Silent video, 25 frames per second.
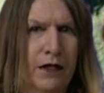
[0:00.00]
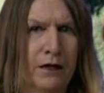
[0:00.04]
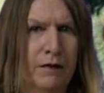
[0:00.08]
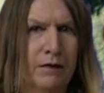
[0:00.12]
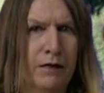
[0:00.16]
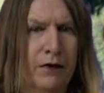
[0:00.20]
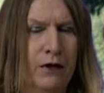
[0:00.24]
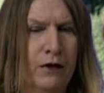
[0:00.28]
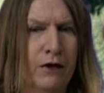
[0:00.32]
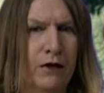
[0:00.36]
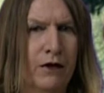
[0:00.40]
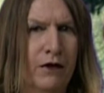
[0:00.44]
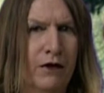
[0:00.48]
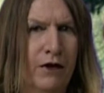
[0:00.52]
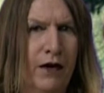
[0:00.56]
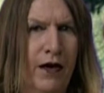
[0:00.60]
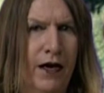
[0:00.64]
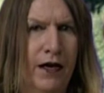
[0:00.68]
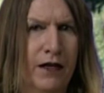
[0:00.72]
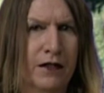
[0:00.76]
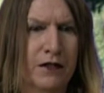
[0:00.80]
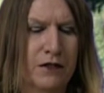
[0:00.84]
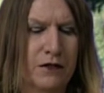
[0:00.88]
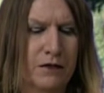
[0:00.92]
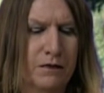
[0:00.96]

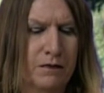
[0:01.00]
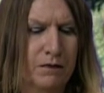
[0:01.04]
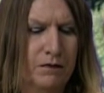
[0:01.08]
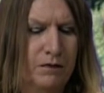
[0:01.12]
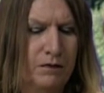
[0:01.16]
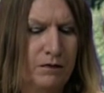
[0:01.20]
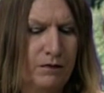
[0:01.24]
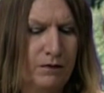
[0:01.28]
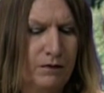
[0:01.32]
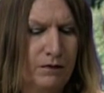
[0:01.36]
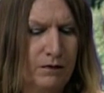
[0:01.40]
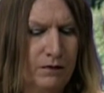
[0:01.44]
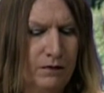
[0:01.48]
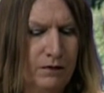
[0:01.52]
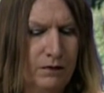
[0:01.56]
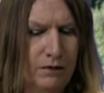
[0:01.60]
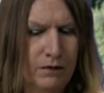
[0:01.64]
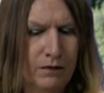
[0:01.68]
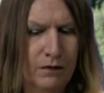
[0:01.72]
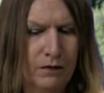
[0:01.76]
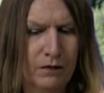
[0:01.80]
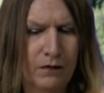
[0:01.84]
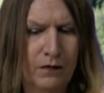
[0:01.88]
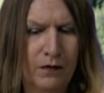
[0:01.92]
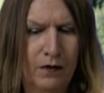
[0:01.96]
plutocrats
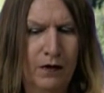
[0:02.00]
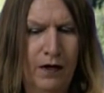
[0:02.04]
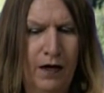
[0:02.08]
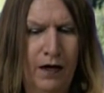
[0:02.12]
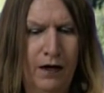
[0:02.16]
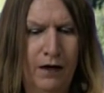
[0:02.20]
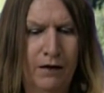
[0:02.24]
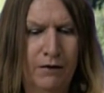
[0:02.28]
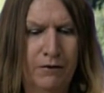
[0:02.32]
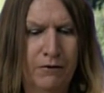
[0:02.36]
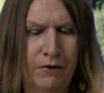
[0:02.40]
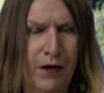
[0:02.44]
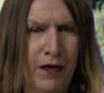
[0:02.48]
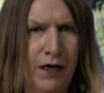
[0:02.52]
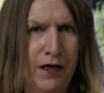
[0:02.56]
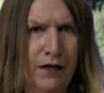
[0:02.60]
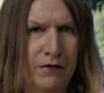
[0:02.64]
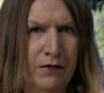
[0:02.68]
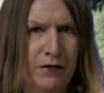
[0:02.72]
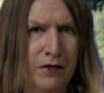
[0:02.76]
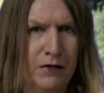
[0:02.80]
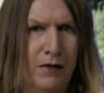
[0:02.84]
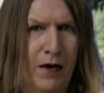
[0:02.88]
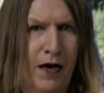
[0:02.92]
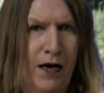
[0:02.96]
are afraid of
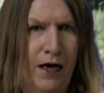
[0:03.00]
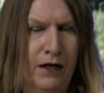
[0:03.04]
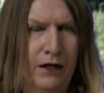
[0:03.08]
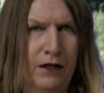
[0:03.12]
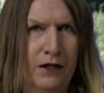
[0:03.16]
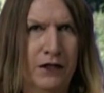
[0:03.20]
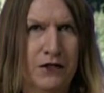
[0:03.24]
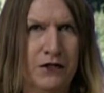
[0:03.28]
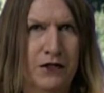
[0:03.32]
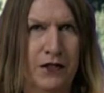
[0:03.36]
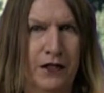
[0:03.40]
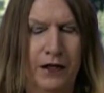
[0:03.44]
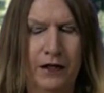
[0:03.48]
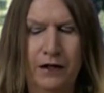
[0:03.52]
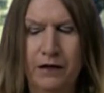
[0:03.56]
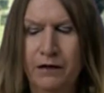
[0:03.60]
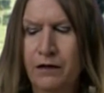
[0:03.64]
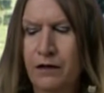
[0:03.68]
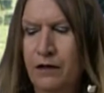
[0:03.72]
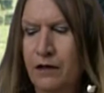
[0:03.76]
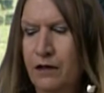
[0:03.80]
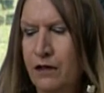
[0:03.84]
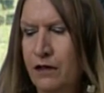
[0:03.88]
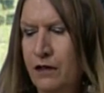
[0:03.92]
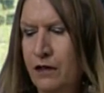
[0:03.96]
democracy.
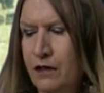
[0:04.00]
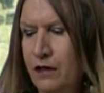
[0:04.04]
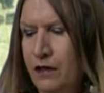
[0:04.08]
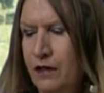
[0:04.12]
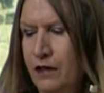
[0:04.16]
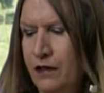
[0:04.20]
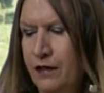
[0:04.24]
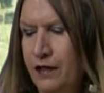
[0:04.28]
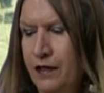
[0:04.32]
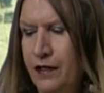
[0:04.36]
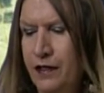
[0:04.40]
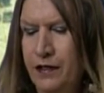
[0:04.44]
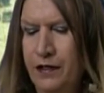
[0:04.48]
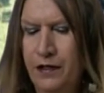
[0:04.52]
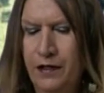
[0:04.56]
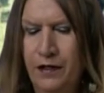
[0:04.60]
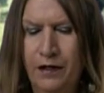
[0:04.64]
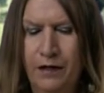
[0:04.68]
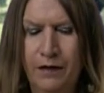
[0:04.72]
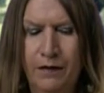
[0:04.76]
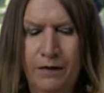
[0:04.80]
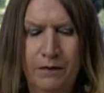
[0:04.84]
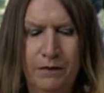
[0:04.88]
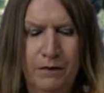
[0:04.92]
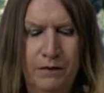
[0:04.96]
They,